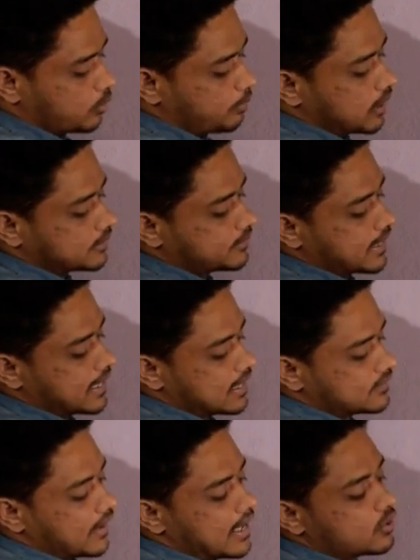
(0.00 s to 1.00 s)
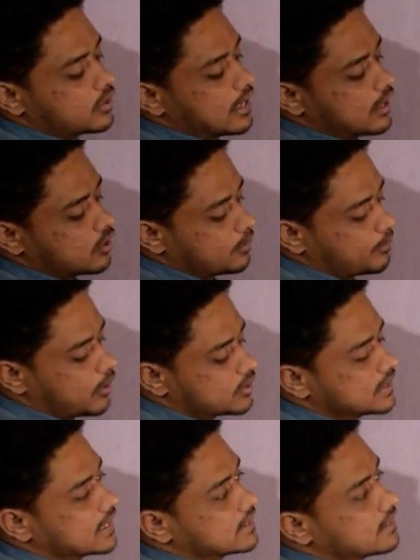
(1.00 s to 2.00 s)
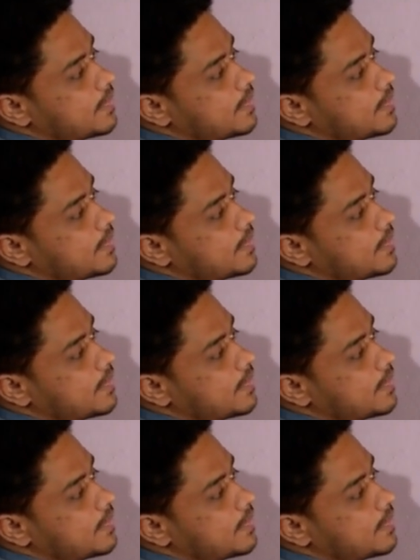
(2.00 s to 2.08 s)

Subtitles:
phosphor. It is 5 into 10 to the power 6,